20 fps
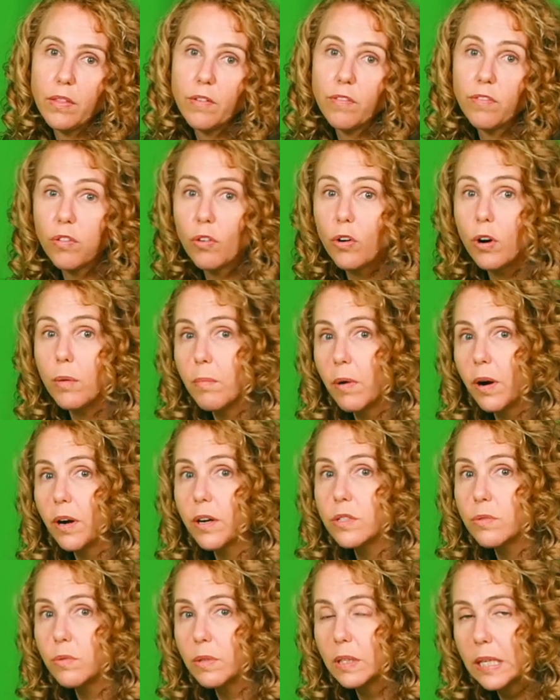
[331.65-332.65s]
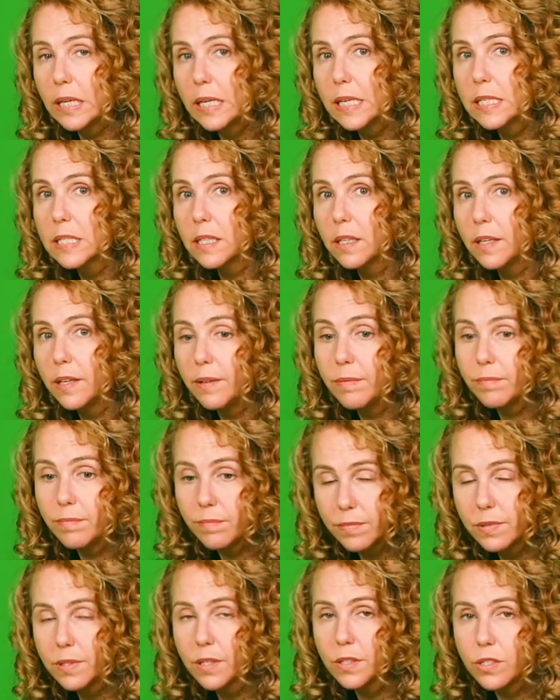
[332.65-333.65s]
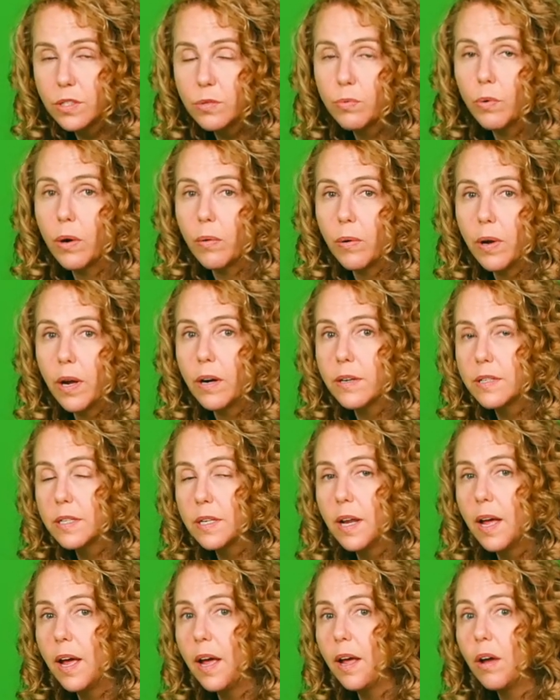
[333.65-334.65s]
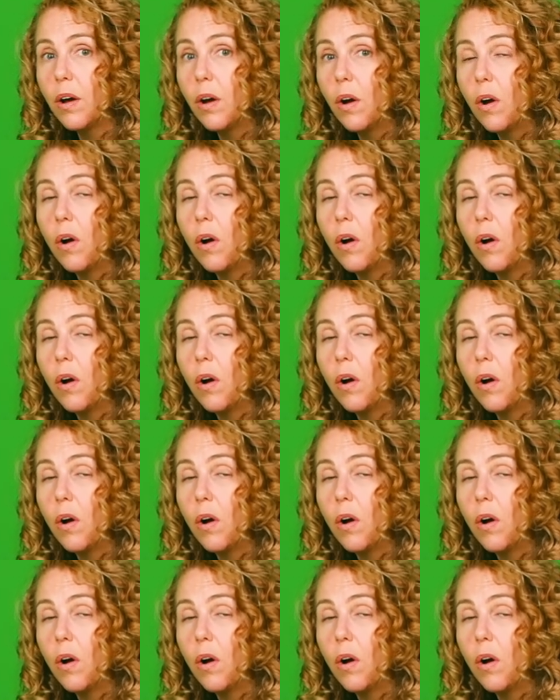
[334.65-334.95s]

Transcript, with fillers: the floor marks really easily, such as where we are today,